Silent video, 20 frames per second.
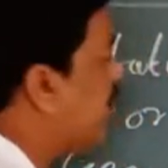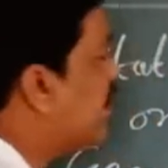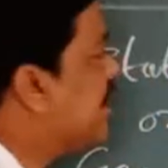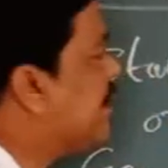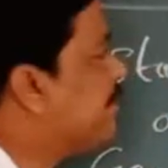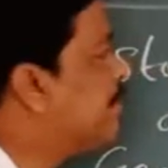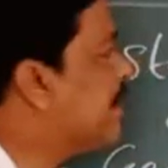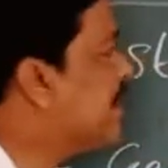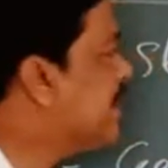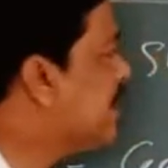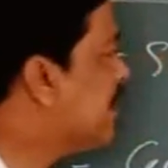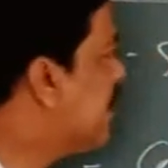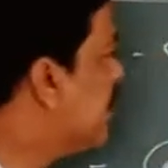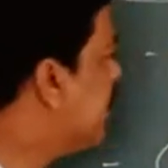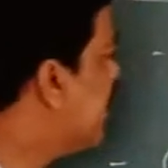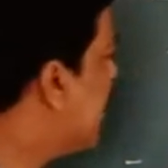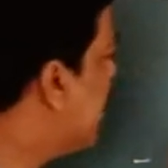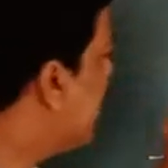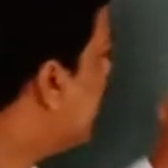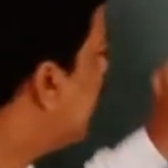to discuss
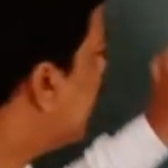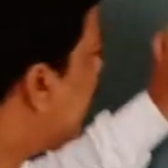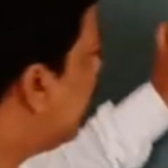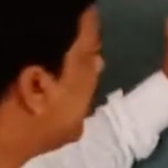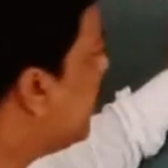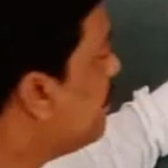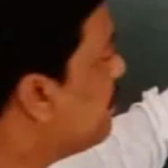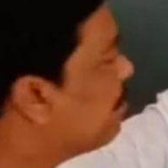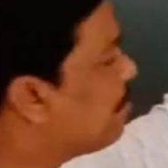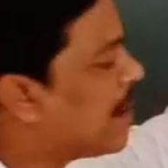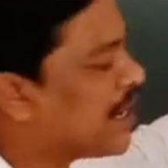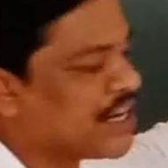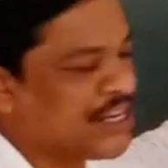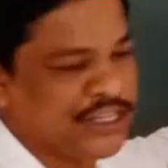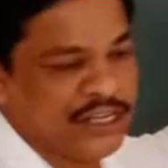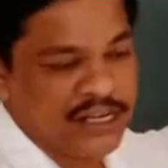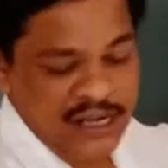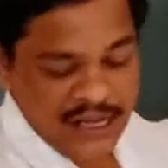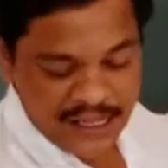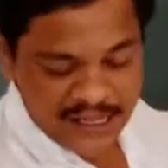in
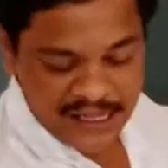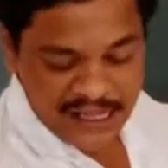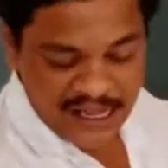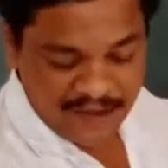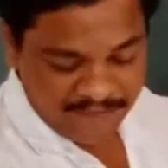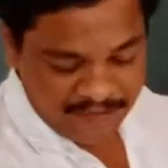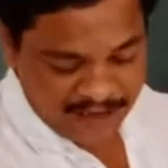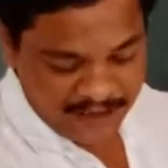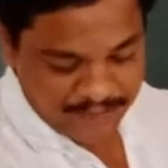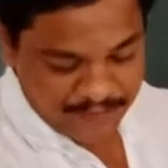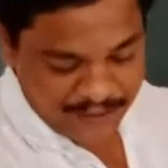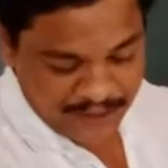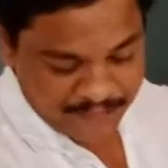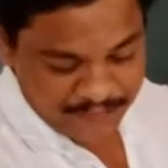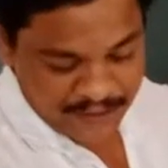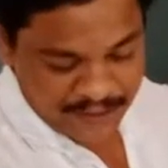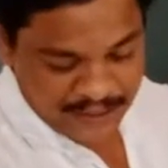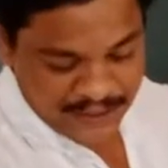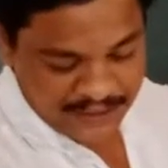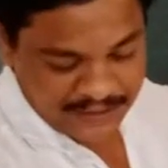partial equilibrium
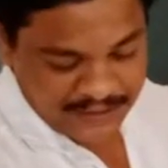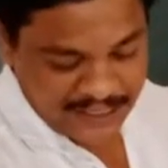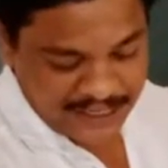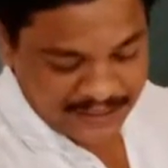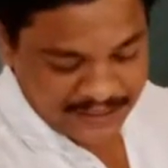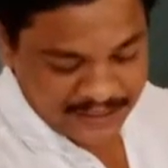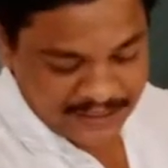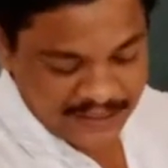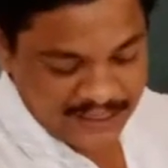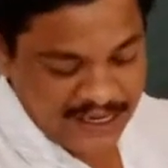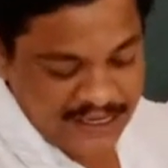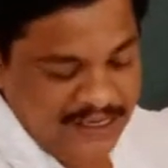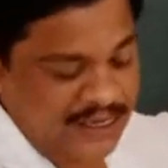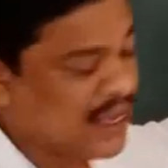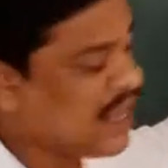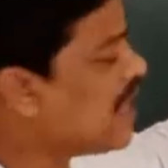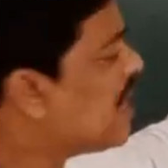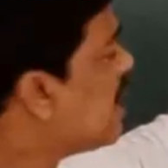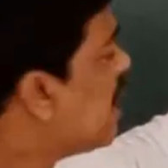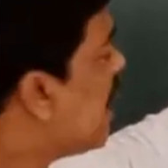state.
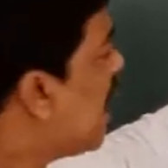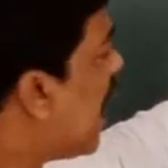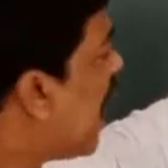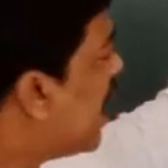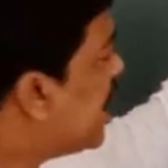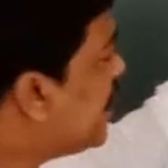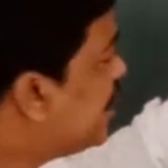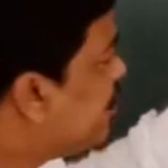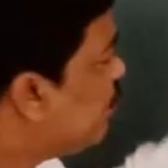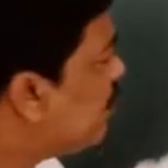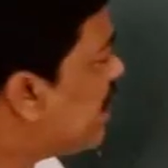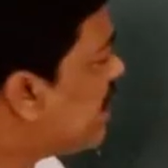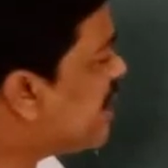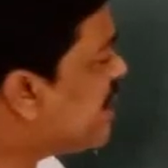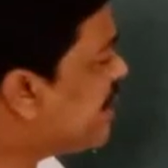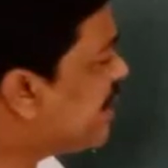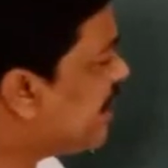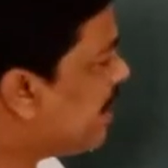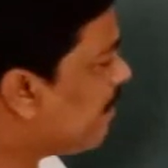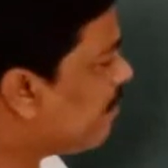It
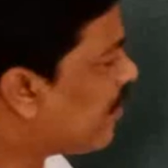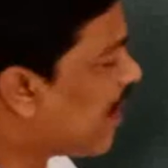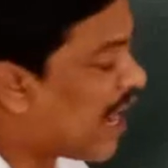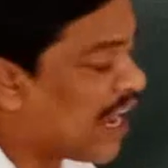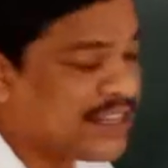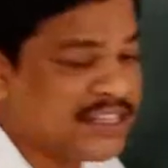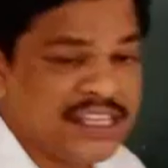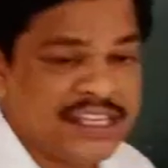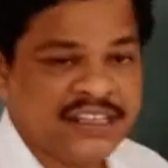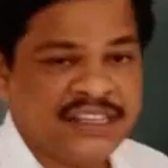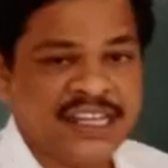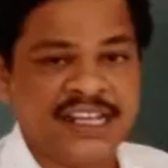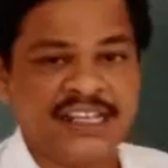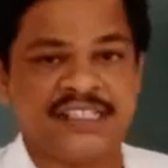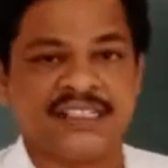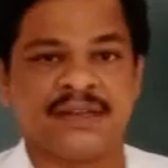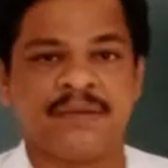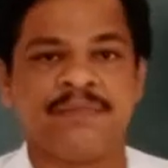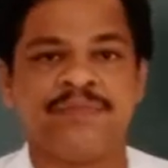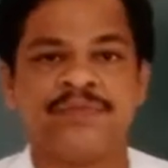isolates other
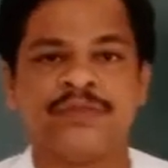things.